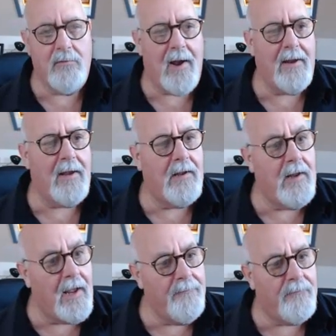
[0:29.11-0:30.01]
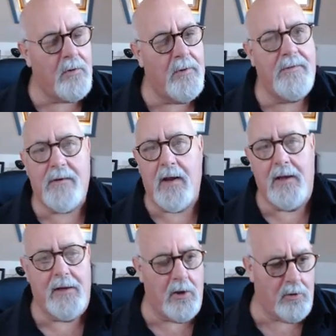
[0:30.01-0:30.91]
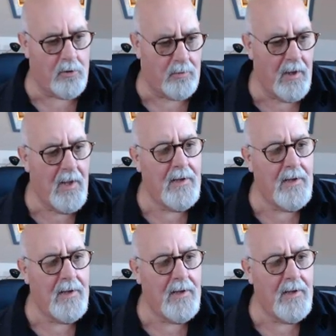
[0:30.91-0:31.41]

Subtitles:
rank and influence in Google.